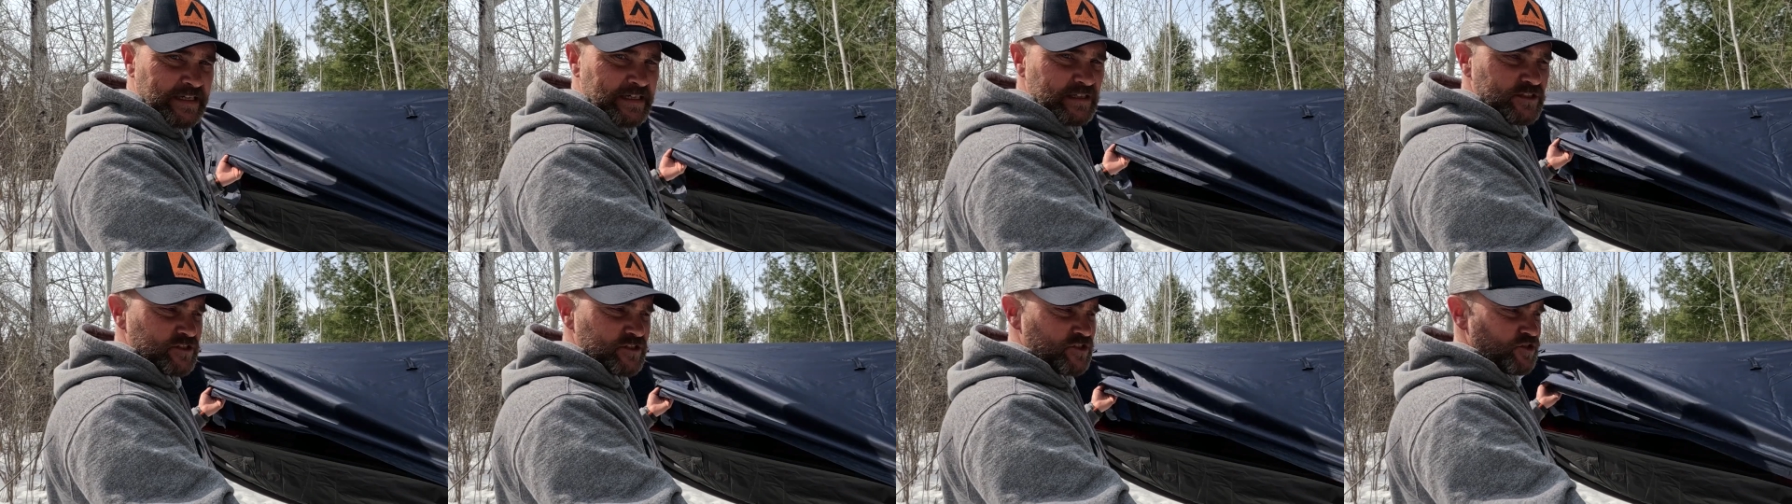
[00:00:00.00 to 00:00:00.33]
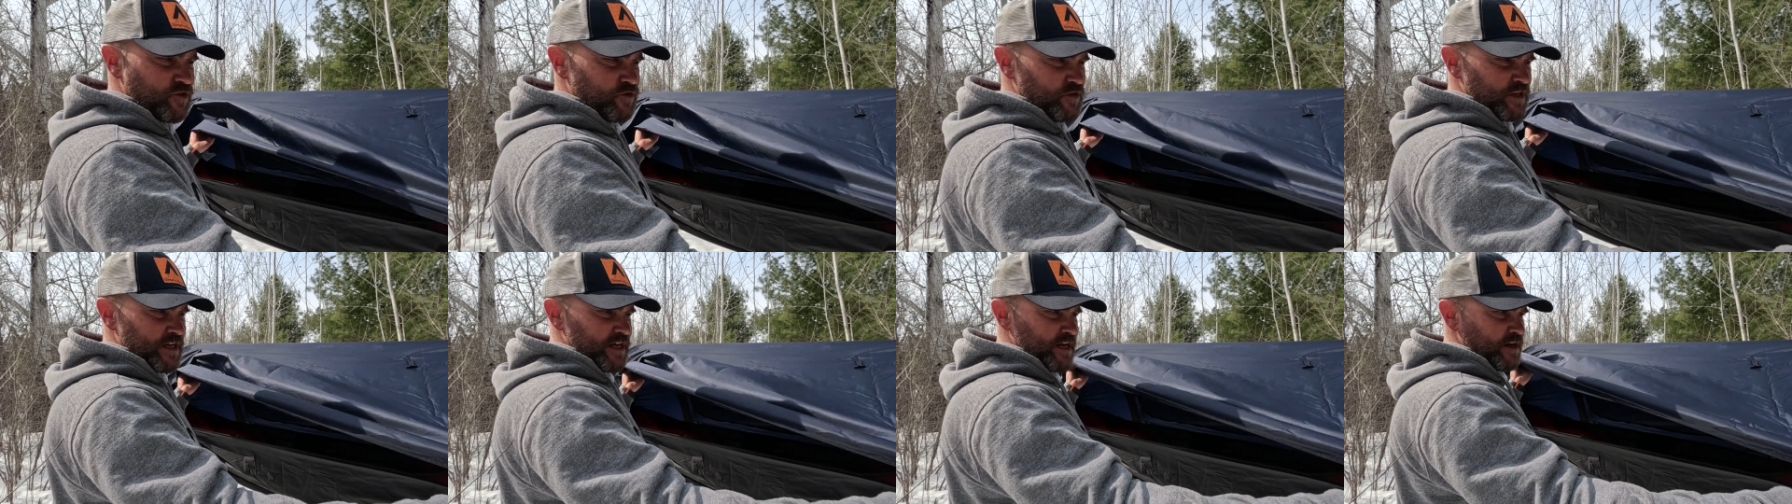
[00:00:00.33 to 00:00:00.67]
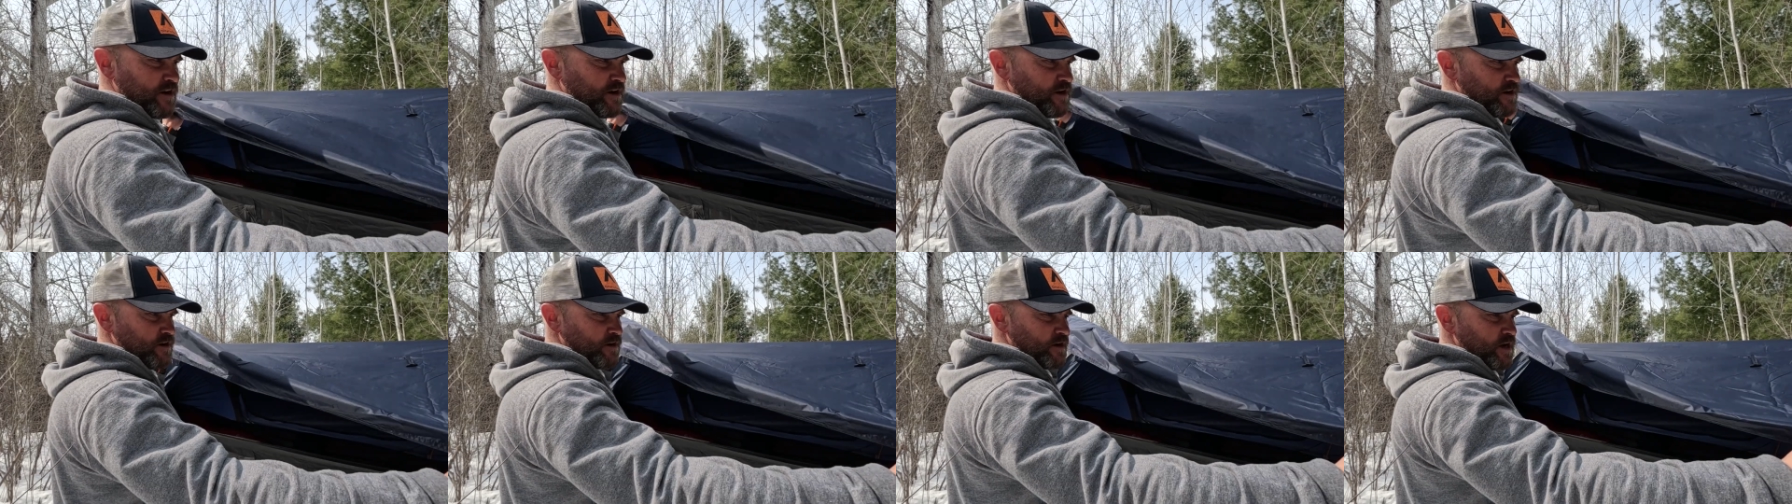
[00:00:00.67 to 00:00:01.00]
into
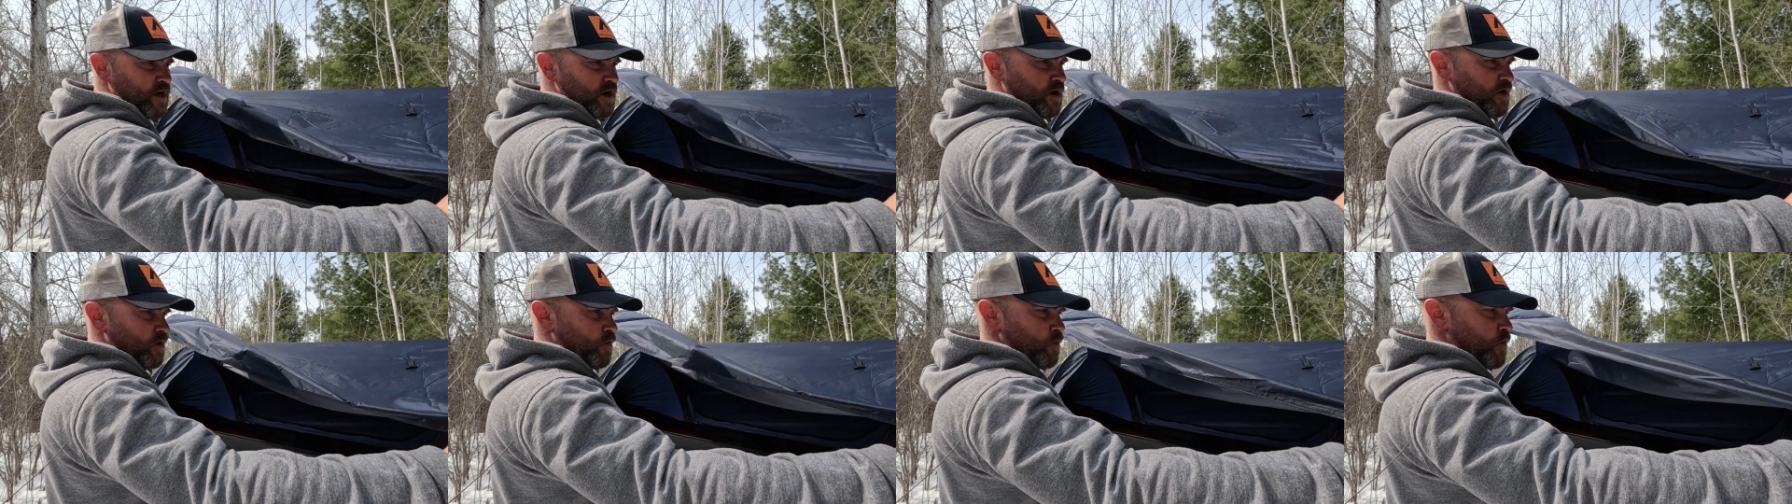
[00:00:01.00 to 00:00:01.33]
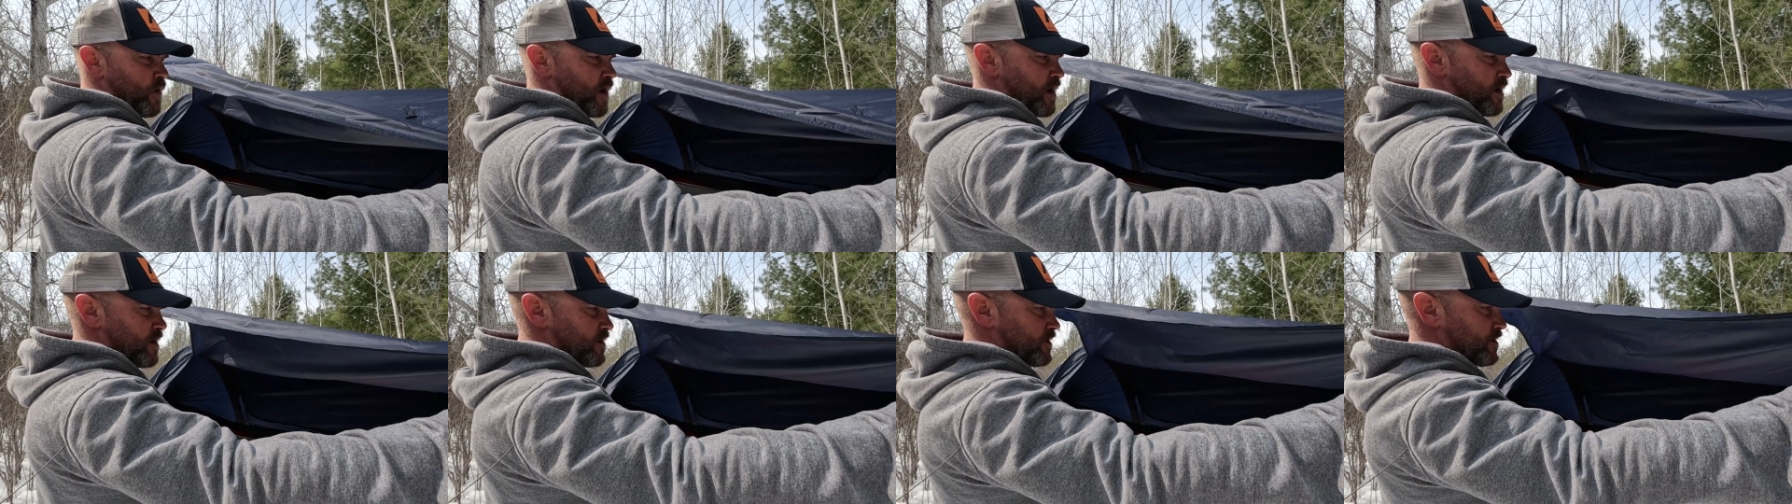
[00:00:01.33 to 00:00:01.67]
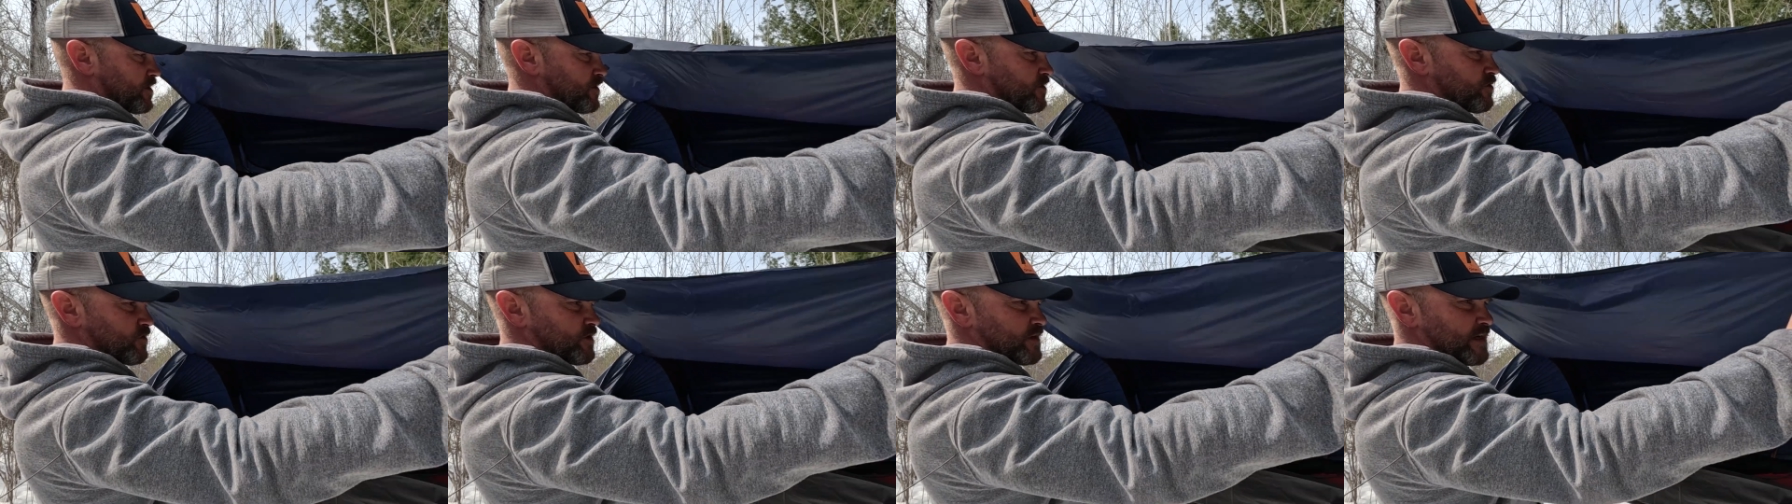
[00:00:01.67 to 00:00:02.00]
here where
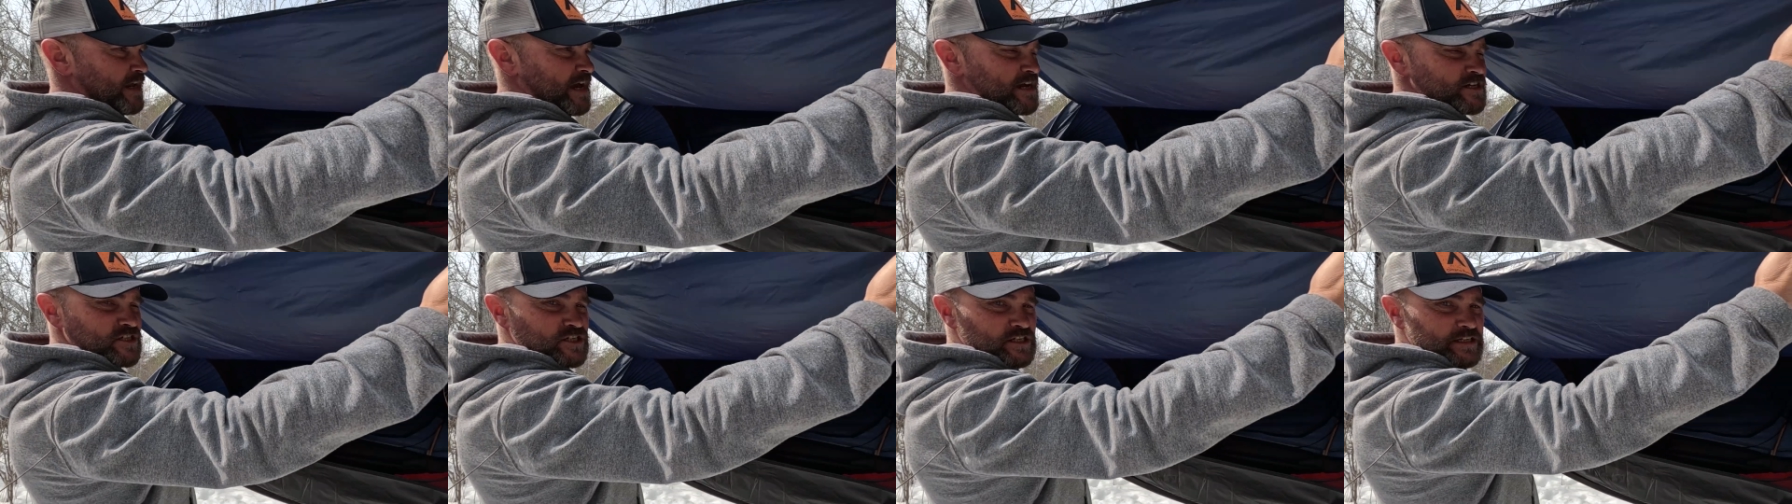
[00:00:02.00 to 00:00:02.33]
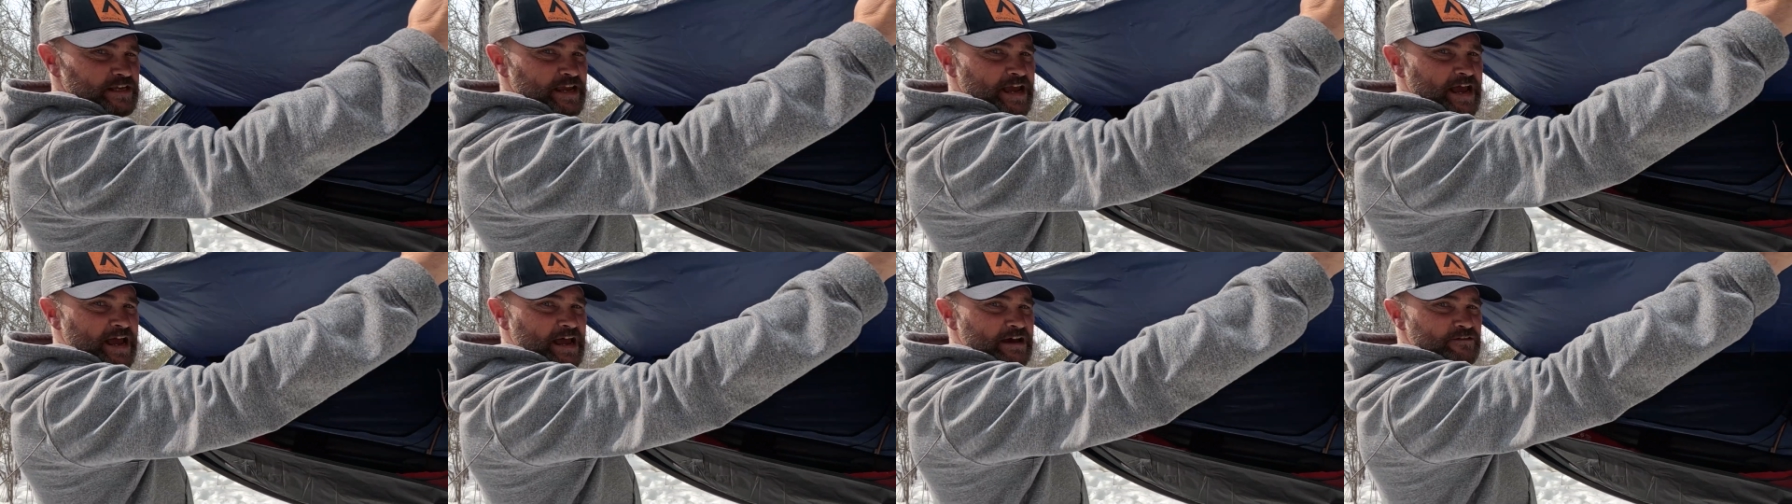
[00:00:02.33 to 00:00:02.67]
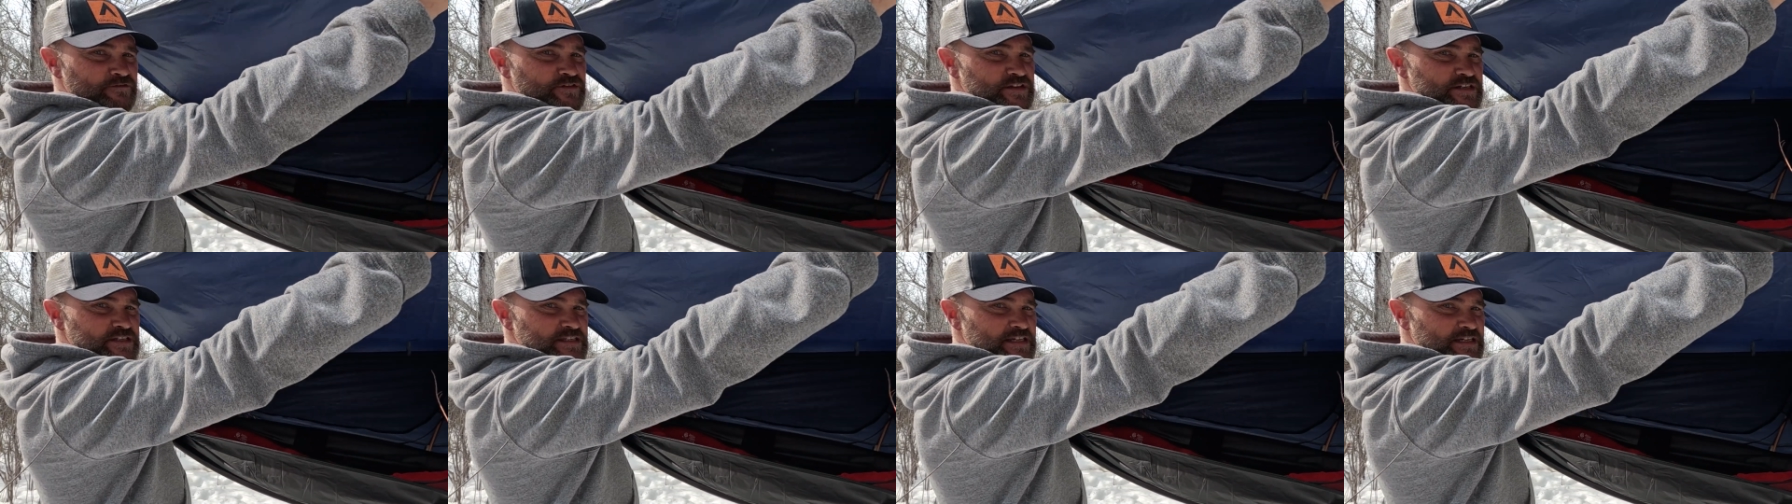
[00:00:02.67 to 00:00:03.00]
you could actually
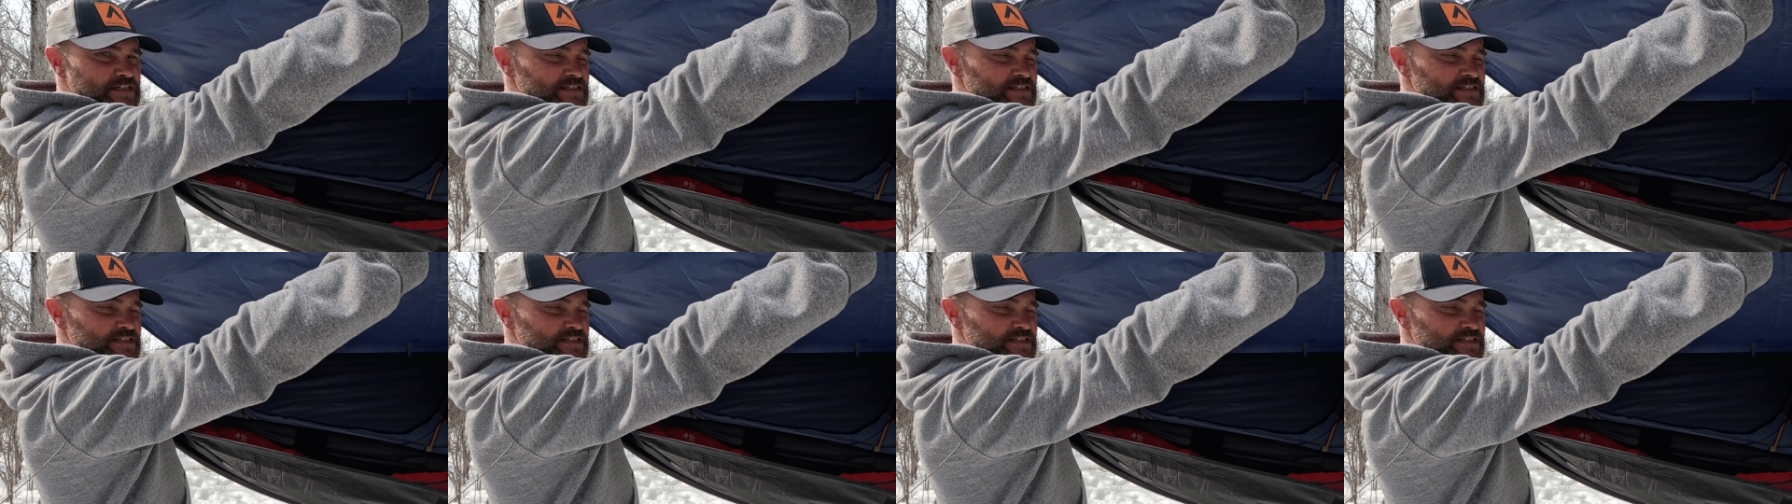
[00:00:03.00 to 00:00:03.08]
have this